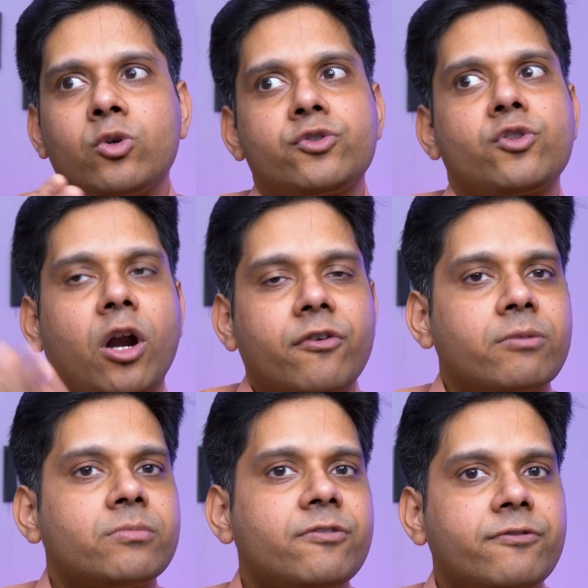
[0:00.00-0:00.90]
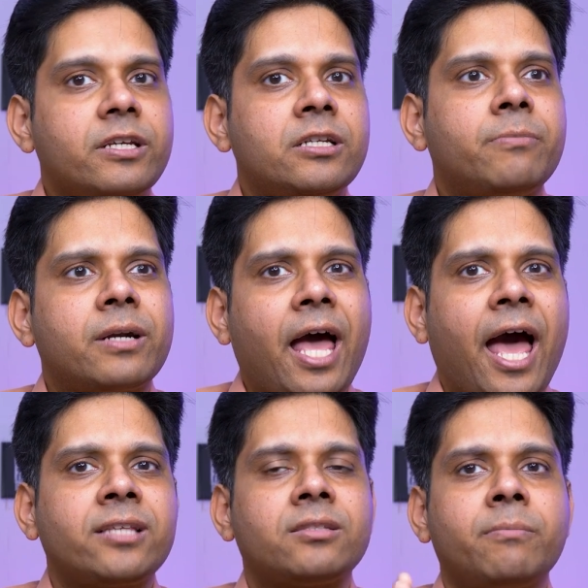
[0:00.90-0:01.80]
who's not from the field, but
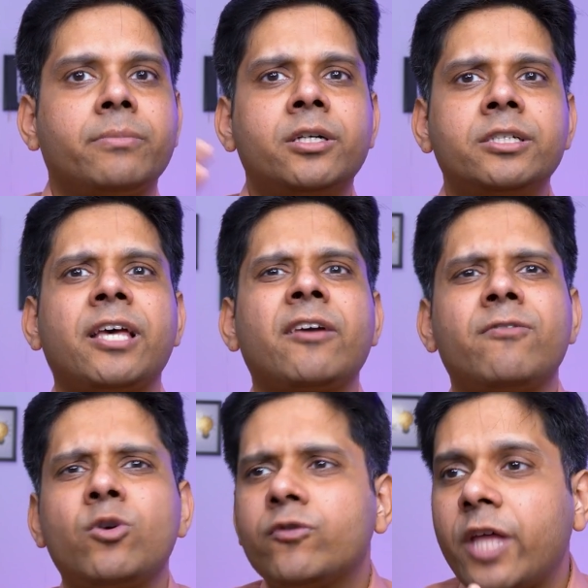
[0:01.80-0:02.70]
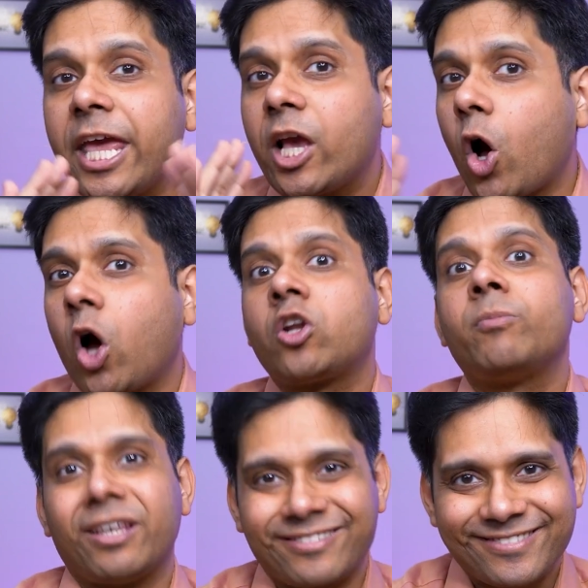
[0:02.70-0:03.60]
has a bird's eye view of the
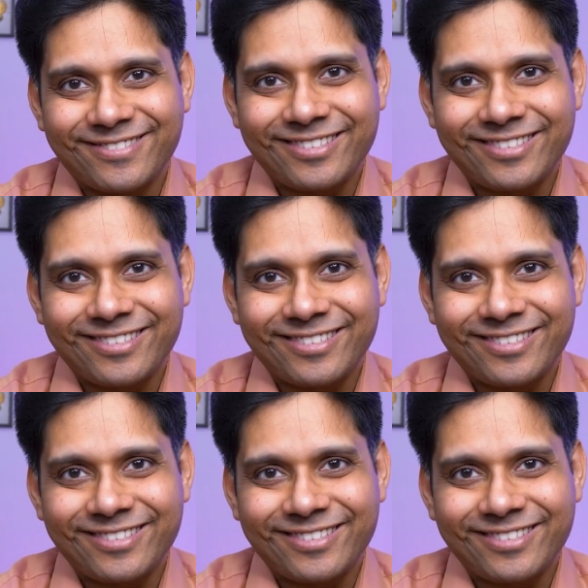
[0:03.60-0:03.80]
economy,